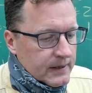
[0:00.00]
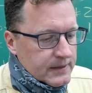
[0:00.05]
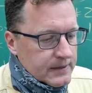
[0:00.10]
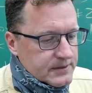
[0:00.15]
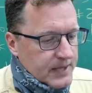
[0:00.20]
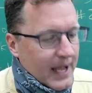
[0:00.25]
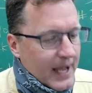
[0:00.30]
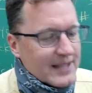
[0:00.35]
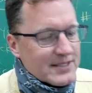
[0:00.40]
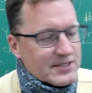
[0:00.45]

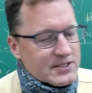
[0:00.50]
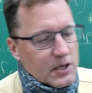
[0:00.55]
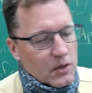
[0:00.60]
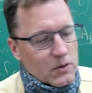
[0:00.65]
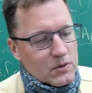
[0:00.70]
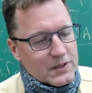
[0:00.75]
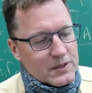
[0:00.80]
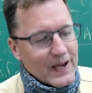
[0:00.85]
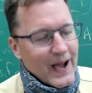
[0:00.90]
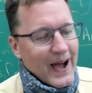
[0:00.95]

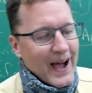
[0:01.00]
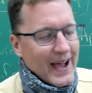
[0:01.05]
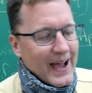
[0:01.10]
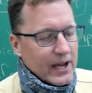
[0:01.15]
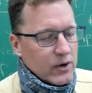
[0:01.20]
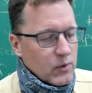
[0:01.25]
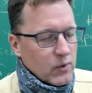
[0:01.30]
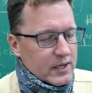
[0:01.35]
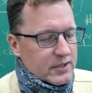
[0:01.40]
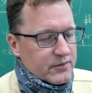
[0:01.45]
Sandstone guy
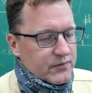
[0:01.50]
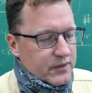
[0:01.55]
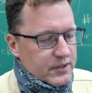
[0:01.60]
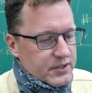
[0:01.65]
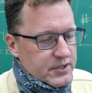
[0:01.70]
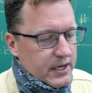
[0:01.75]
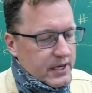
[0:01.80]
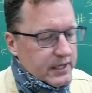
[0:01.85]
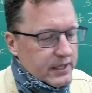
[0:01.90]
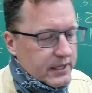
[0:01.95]
in West
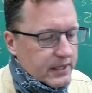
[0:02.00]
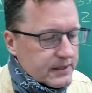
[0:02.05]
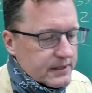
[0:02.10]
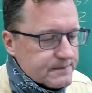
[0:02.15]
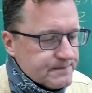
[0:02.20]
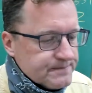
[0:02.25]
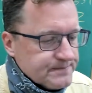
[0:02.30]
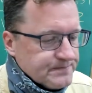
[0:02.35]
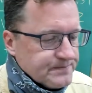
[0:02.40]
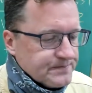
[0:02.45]
Virginia.
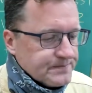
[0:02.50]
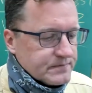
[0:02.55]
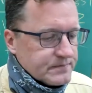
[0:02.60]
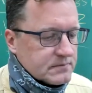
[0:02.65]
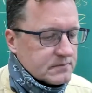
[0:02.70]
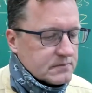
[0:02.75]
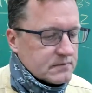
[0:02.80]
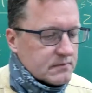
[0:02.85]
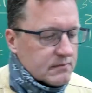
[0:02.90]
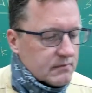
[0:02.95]

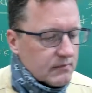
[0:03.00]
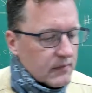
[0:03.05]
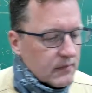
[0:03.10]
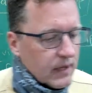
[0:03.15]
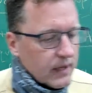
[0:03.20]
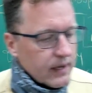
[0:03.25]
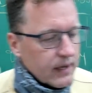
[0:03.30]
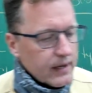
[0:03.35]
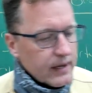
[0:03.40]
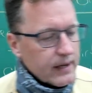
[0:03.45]

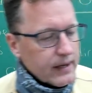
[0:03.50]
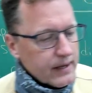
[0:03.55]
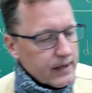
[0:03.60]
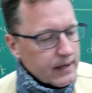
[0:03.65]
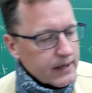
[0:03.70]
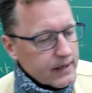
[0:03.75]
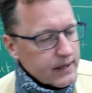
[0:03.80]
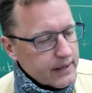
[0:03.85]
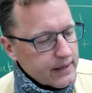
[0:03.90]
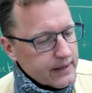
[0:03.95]

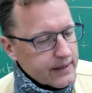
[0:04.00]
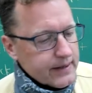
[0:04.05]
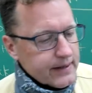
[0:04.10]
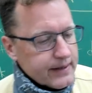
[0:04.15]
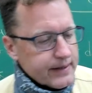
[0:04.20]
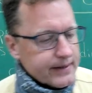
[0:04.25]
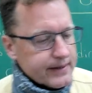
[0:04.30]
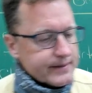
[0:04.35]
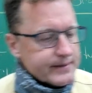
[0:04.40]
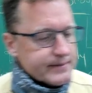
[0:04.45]

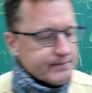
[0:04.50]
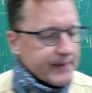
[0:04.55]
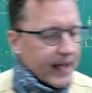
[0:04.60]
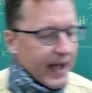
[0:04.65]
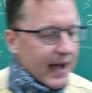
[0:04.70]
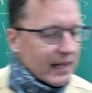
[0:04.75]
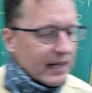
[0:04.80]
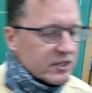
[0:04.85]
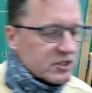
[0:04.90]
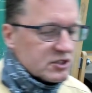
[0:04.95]
Uh,
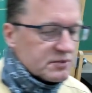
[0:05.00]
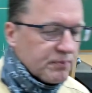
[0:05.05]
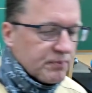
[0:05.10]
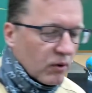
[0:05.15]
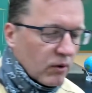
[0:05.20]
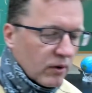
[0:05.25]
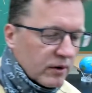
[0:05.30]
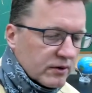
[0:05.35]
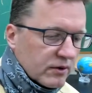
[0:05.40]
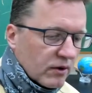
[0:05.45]

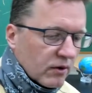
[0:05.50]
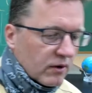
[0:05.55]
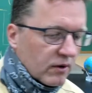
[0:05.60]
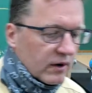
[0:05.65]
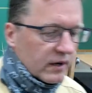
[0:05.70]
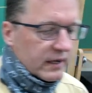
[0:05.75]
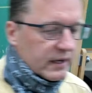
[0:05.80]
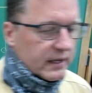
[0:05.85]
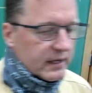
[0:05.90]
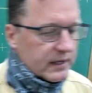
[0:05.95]
Dallesport,
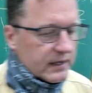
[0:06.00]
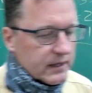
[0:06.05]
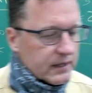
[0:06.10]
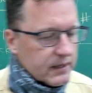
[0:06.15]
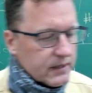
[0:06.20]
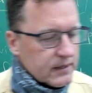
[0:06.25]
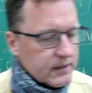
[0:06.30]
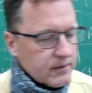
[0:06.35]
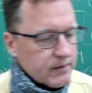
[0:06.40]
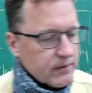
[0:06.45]
Oregon.
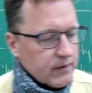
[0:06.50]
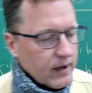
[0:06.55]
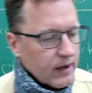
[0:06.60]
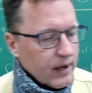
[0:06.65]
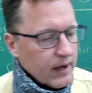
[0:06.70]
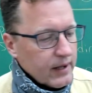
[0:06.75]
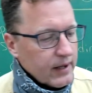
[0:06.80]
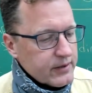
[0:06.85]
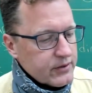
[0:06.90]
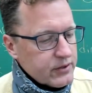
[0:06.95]

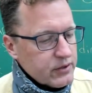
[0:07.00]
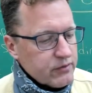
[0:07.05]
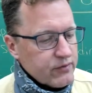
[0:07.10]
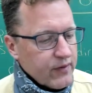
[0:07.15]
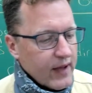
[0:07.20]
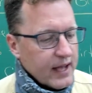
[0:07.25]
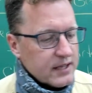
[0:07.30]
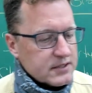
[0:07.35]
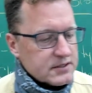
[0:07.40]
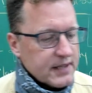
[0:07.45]
Uh, too
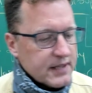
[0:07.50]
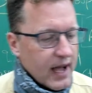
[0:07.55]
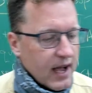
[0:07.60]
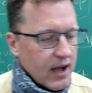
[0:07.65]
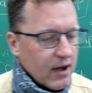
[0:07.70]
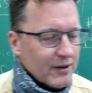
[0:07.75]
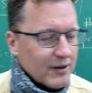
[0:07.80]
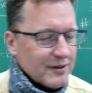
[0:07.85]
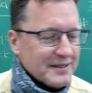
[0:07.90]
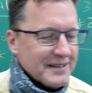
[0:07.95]
fast
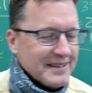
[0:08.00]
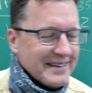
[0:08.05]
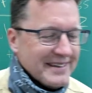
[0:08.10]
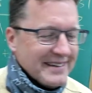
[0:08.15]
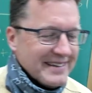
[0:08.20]
now.